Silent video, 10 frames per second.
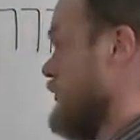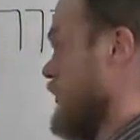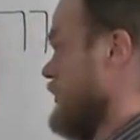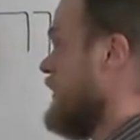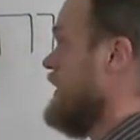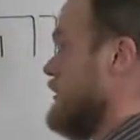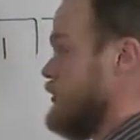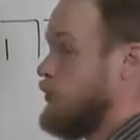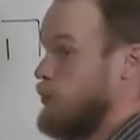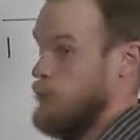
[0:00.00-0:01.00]
verb
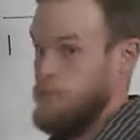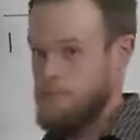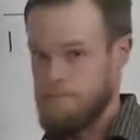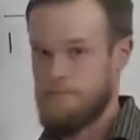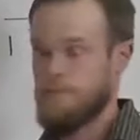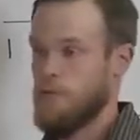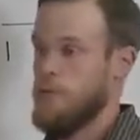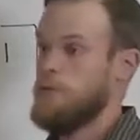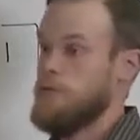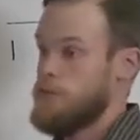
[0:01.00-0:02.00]
is you, the
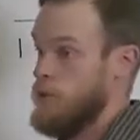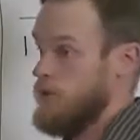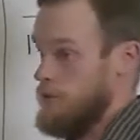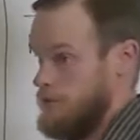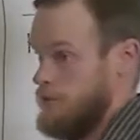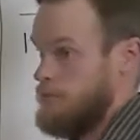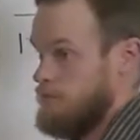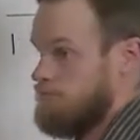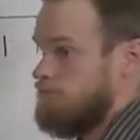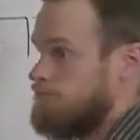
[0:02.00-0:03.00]
one being spoken to.
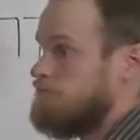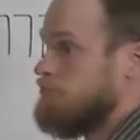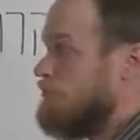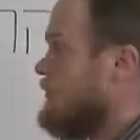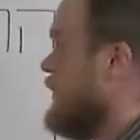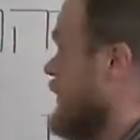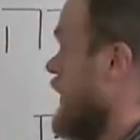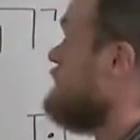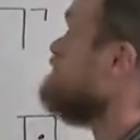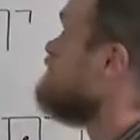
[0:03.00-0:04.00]

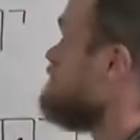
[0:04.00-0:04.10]
Okay?